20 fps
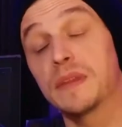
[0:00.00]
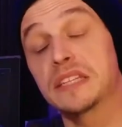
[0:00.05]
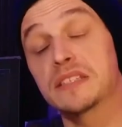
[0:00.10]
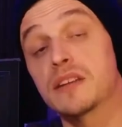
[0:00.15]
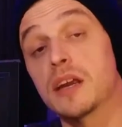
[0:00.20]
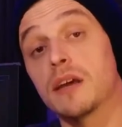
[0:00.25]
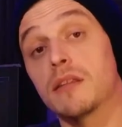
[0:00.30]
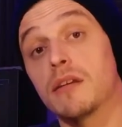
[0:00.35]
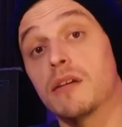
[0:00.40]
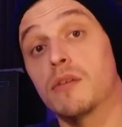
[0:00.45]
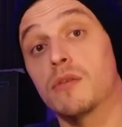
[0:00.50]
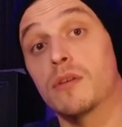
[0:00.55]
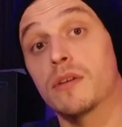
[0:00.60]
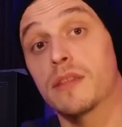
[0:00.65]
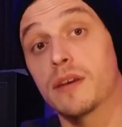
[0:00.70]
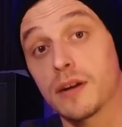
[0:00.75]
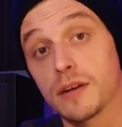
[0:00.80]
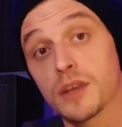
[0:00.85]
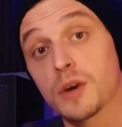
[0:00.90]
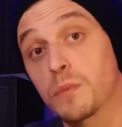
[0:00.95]
that's neither here
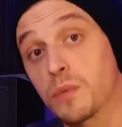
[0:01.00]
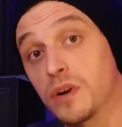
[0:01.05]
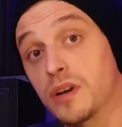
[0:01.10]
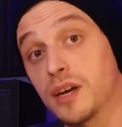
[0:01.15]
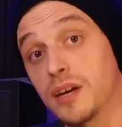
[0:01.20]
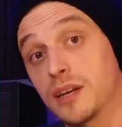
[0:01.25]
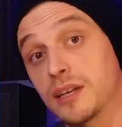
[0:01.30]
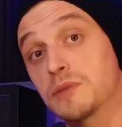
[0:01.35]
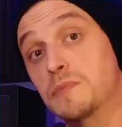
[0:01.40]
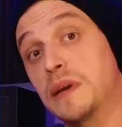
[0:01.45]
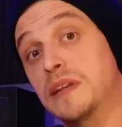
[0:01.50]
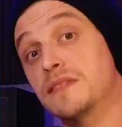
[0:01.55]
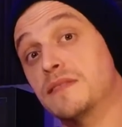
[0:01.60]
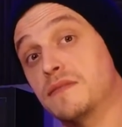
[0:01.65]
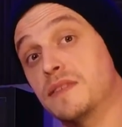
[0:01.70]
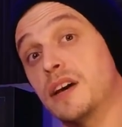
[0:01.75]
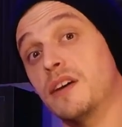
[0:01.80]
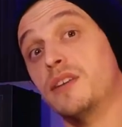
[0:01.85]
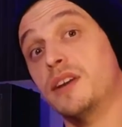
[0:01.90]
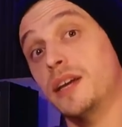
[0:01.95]
nor there. They're pretty
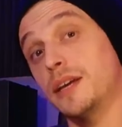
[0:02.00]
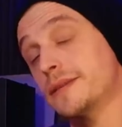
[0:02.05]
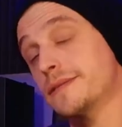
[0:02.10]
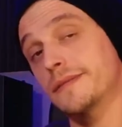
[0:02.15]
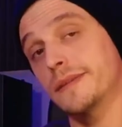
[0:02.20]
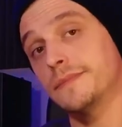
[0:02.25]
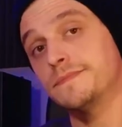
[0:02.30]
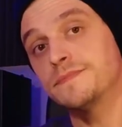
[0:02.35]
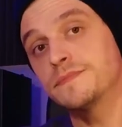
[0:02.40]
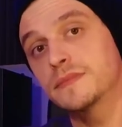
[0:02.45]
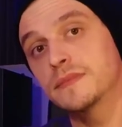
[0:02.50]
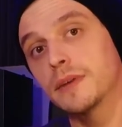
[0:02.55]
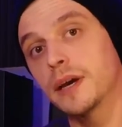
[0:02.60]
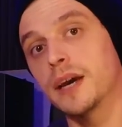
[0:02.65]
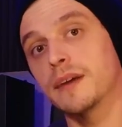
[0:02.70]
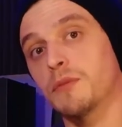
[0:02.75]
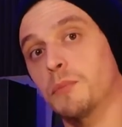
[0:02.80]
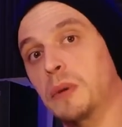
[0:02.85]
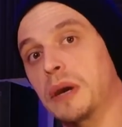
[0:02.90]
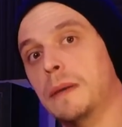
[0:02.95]
inexpensive nowadays, so I
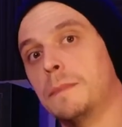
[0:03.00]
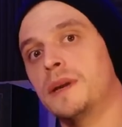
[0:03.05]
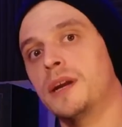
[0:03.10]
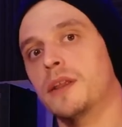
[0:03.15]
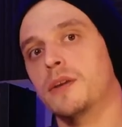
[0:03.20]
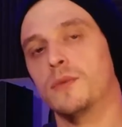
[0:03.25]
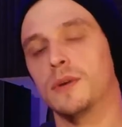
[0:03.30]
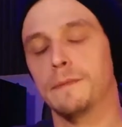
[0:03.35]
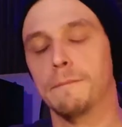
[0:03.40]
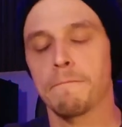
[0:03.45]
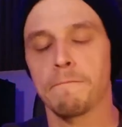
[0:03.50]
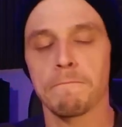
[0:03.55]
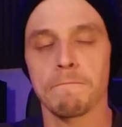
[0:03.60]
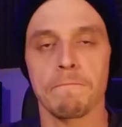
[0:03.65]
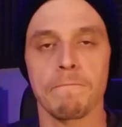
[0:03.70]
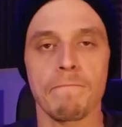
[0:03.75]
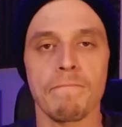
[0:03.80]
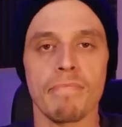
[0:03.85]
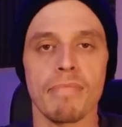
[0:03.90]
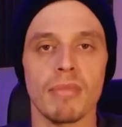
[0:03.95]
might have to pick up another
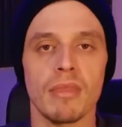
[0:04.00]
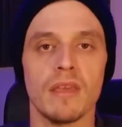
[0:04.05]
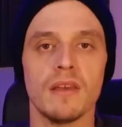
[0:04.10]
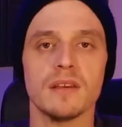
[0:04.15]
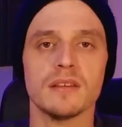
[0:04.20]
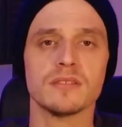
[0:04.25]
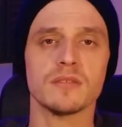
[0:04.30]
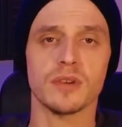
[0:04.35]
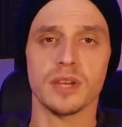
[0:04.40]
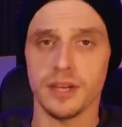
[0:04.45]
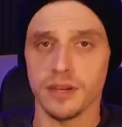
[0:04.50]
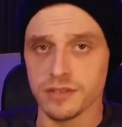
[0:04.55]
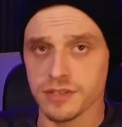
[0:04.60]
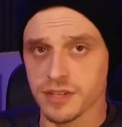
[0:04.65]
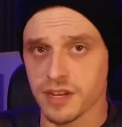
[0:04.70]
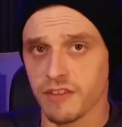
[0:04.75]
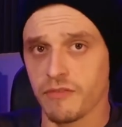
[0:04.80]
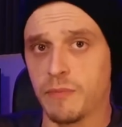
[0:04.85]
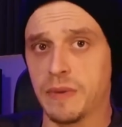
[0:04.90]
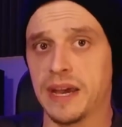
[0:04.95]
one. So get
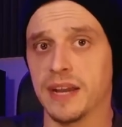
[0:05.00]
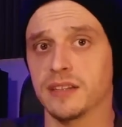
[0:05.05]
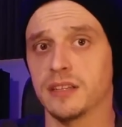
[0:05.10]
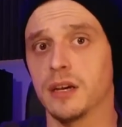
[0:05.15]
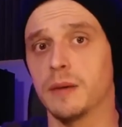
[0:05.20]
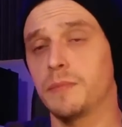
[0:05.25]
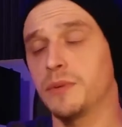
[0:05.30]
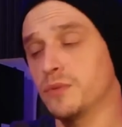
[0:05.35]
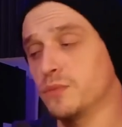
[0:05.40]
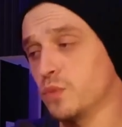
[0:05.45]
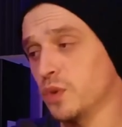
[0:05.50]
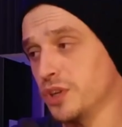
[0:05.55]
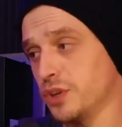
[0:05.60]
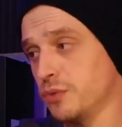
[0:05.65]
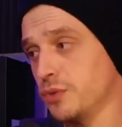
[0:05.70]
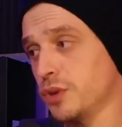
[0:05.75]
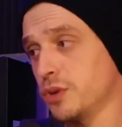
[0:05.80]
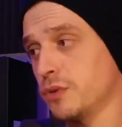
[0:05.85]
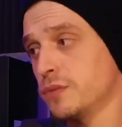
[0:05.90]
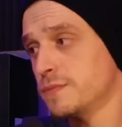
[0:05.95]
your stuff backed up, and
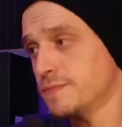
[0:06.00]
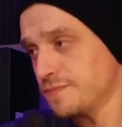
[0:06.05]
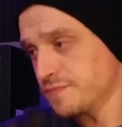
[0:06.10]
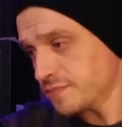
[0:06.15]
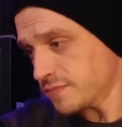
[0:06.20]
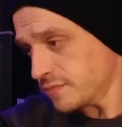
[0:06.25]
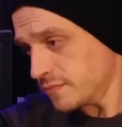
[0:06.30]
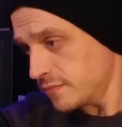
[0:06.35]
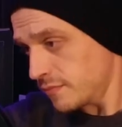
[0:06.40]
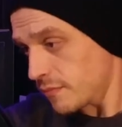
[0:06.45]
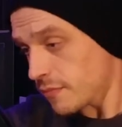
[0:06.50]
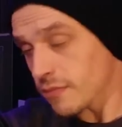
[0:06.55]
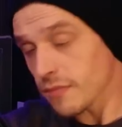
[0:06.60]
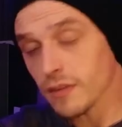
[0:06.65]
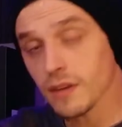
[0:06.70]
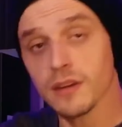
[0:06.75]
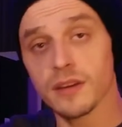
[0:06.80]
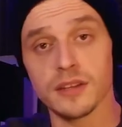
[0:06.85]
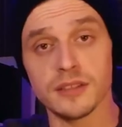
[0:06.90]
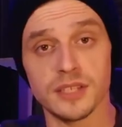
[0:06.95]
when you do,
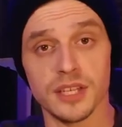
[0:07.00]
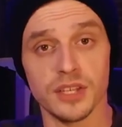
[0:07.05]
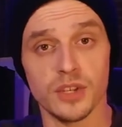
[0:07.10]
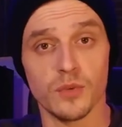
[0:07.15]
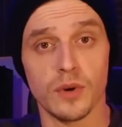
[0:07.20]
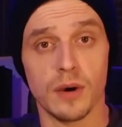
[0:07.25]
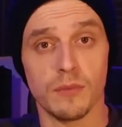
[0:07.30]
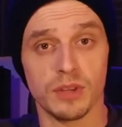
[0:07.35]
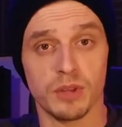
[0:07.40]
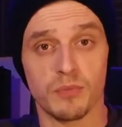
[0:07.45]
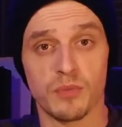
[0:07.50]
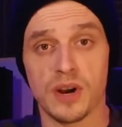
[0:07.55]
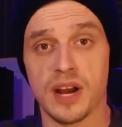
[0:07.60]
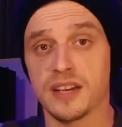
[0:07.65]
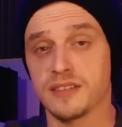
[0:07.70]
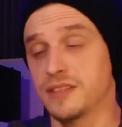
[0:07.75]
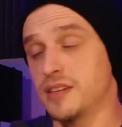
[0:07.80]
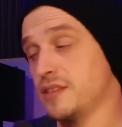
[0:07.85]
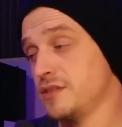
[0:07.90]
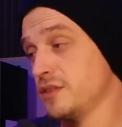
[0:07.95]
continue on with the
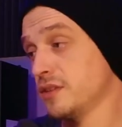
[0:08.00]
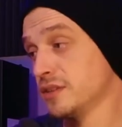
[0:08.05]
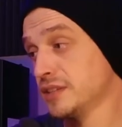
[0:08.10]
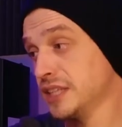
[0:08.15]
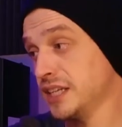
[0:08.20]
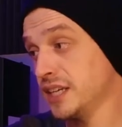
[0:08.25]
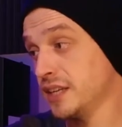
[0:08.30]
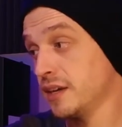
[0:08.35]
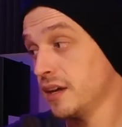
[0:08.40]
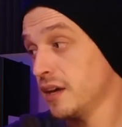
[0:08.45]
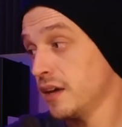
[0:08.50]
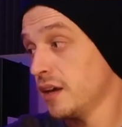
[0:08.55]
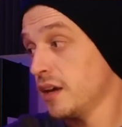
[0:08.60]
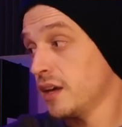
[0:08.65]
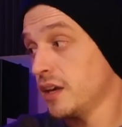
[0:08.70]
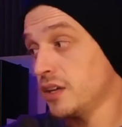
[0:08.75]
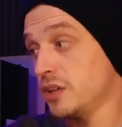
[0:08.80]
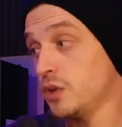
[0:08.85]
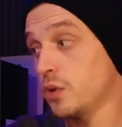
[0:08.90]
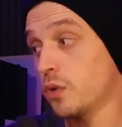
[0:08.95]
process. You'll need
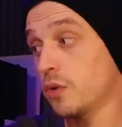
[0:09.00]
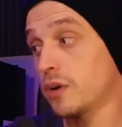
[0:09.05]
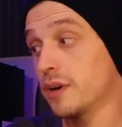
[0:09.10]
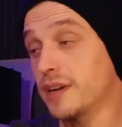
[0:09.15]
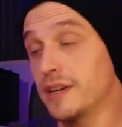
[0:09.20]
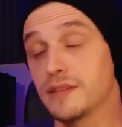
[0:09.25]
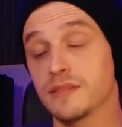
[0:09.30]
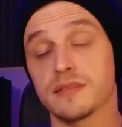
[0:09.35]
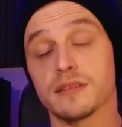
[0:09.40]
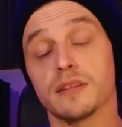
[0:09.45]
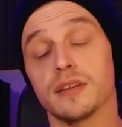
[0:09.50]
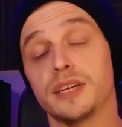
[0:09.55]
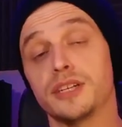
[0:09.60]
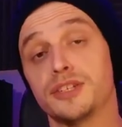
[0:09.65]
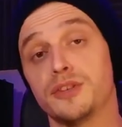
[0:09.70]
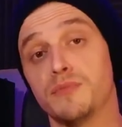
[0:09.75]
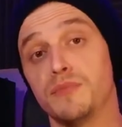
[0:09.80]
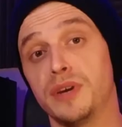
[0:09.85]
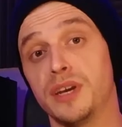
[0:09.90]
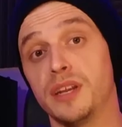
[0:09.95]
your
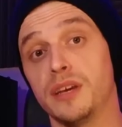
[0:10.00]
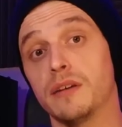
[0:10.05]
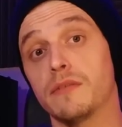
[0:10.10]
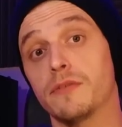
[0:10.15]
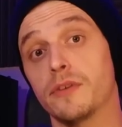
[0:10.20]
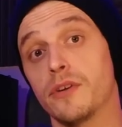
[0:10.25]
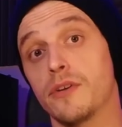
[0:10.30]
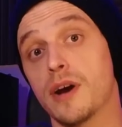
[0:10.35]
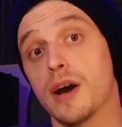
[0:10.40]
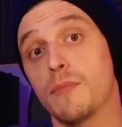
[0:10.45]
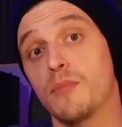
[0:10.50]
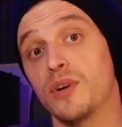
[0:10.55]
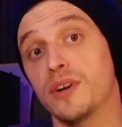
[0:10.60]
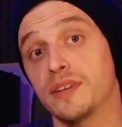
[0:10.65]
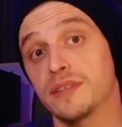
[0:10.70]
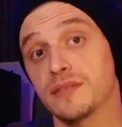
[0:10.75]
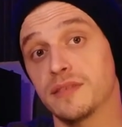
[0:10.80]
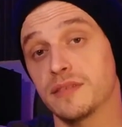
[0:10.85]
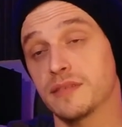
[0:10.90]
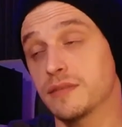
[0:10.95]
installation media for your
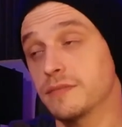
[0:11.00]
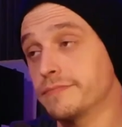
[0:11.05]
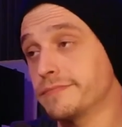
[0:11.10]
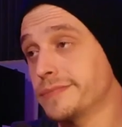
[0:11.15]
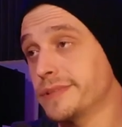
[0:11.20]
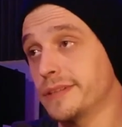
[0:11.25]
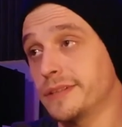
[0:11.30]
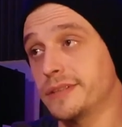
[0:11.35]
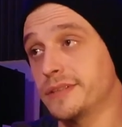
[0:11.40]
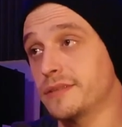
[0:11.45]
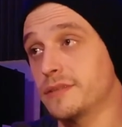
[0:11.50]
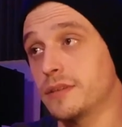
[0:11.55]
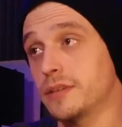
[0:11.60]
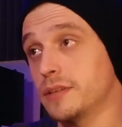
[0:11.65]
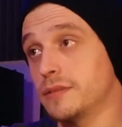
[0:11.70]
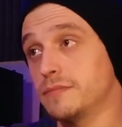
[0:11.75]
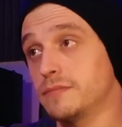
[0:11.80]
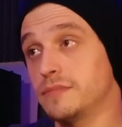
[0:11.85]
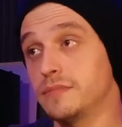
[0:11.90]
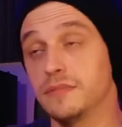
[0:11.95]
operating system, such as
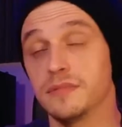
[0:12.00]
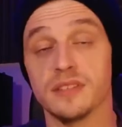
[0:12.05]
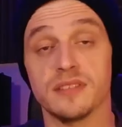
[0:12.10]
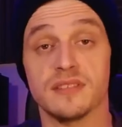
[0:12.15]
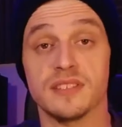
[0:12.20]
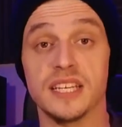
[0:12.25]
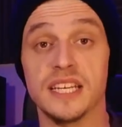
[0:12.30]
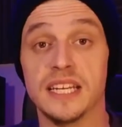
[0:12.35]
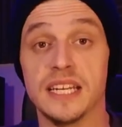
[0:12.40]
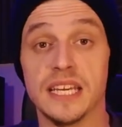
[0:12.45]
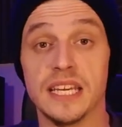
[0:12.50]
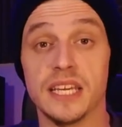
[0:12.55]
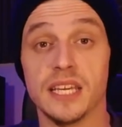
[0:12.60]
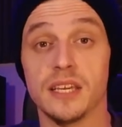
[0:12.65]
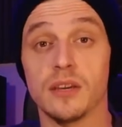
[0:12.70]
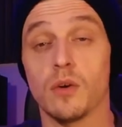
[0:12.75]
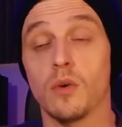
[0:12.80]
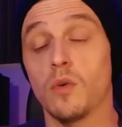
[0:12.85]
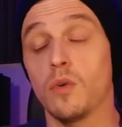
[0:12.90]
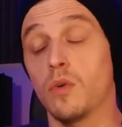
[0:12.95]
the
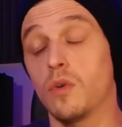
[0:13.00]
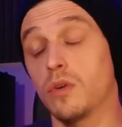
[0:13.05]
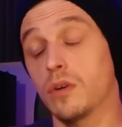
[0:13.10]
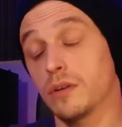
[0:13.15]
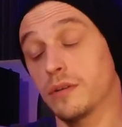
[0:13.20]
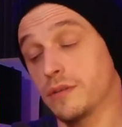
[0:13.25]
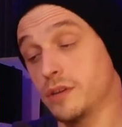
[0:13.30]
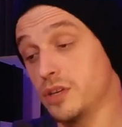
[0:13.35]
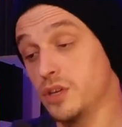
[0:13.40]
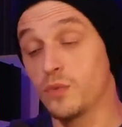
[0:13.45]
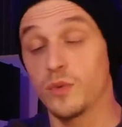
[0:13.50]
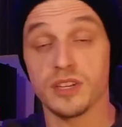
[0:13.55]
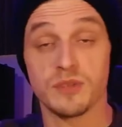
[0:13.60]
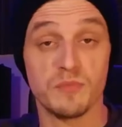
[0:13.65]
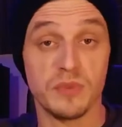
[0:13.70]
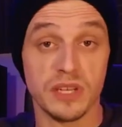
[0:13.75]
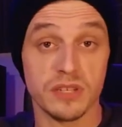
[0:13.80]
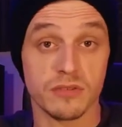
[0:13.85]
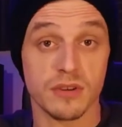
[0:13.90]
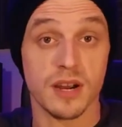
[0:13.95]
CD or the
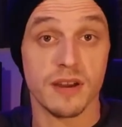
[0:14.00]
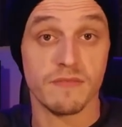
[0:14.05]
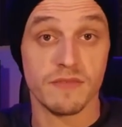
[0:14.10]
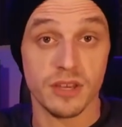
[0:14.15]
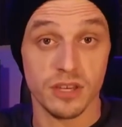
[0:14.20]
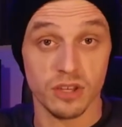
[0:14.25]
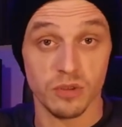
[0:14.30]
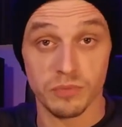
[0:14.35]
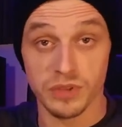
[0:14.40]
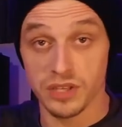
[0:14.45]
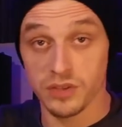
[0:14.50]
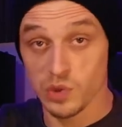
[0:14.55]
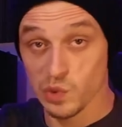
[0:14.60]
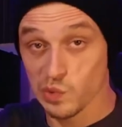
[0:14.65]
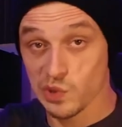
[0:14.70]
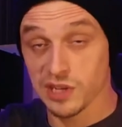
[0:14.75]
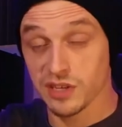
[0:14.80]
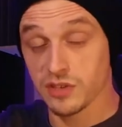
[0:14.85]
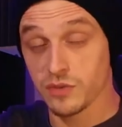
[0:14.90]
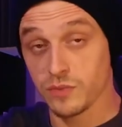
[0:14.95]
USB drive that you'll be
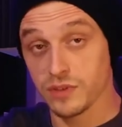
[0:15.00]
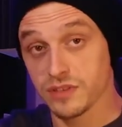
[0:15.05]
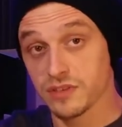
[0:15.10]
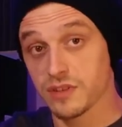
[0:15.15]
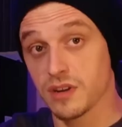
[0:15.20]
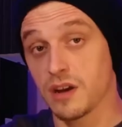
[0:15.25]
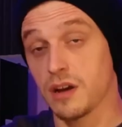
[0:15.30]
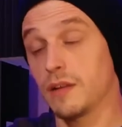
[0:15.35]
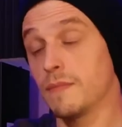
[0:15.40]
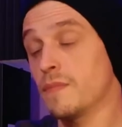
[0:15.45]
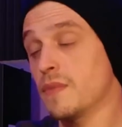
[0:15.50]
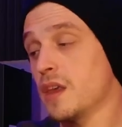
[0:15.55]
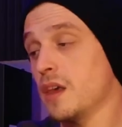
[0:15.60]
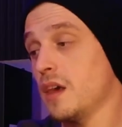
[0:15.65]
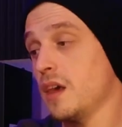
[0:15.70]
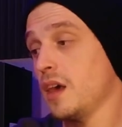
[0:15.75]
using to install,